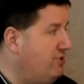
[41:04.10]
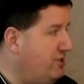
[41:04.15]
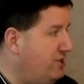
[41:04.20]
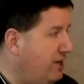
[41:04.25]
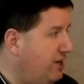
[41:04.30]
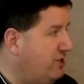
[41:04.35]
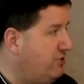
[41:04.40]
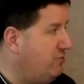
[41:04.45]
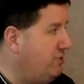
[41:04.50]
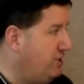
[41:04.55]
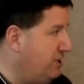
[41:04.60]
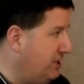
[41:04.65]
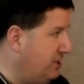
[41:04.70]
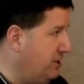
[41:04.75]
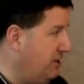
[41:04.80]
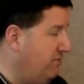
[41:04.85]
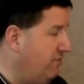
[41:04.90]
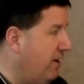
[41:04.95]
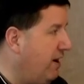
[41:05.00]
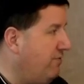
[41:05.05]
attendance was
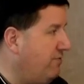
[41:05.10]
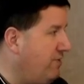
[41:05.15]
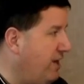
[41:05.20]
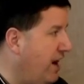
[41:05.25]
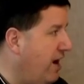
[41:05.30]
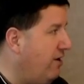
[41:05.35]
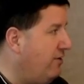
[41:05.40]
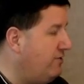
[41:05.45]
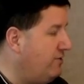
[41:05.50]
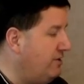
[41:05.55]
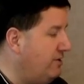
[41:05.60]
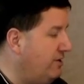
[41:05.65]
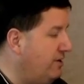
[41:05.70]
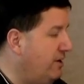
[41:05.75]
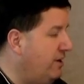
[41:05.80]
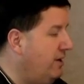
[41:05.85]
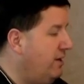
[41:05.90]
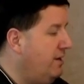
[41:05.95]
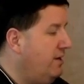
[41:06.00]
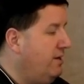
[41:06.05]
65,000.
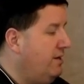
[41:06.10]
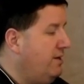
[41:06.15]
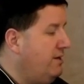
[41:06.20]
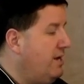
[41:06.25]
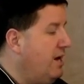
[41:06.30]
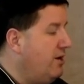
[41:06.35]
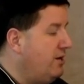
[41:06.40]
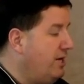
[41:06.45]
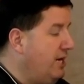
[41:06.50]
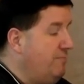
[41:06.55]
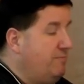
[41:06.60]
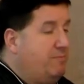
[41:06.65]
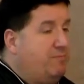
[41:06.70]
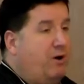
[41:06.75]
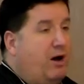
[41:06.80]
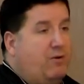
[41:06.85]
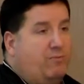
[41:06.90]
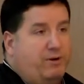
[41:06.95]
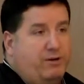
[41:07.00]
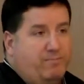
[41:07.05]
Now, keep in
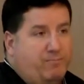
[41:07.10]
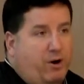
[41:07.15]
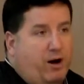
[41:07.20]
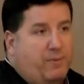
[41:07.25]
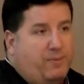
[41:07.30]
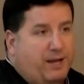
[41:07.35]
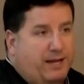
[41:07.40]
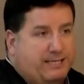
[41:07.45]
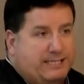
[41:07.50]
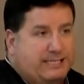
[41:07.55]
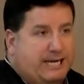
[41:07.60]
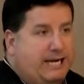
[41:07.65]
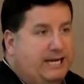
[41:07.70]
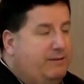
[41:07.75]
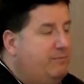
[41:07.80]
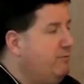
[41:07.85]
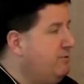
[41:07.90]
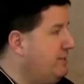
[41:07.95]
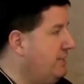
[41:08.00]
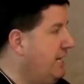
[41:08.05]
mind, when he bought that
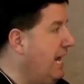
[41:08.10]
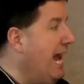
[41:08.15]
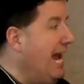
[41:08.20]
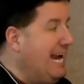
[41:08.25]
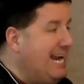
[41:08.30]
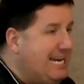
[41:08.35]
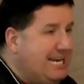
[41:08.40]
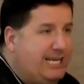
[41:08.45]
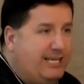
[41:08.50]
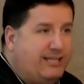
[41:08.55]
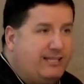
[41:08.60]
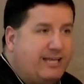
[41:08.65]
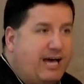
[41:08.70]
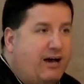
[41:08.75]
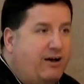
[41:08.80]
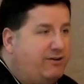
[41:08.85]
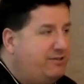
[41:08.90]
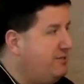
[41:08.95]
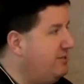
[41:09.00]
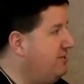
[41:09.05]
stadium, it was an
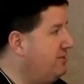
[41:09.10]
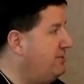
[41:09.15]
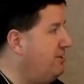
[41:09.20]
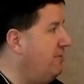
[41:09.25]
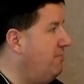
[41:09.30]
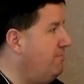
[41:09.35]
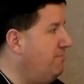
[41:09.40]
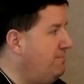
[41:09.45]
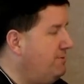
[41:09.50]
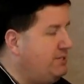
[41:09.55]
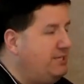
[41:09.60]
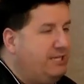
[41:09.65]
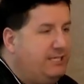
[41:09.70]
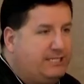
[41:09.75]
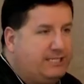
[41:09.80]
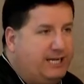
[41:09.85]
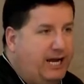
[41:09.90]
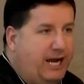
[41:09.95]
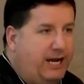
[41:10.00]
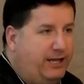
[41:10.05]
80,000 some seat
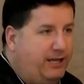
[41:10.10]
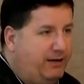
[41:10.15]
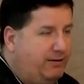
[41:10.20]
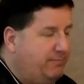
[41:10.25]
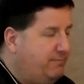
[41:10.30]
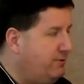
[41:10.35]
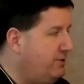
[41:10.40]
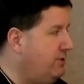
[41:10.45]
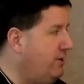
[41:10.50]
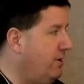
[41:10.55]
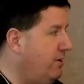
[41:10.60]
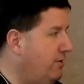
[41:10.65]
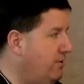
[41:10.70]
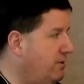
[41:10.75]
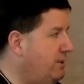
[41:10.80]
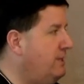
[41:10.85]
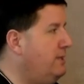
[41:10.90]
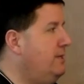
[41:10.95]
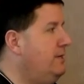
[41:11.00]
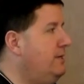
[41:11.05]
stadium. So,
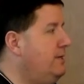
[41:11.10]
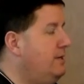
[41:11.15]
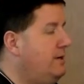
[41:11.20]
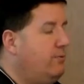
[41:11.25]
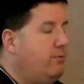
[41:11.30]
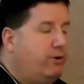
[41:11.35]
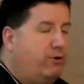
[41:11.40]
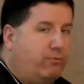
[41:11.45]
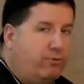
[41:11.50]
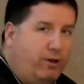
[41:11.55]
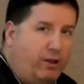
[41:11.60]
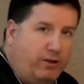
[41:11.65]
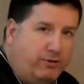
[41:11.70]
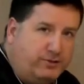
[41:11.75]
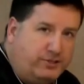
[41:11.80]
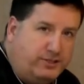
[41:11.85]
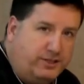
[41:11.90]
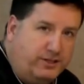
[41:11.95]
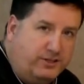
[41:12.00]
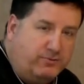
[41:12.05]
wonder where all
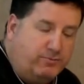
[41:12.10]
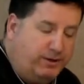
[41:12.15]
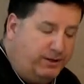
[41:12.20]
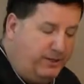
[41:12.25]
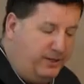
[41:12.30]
those seats went,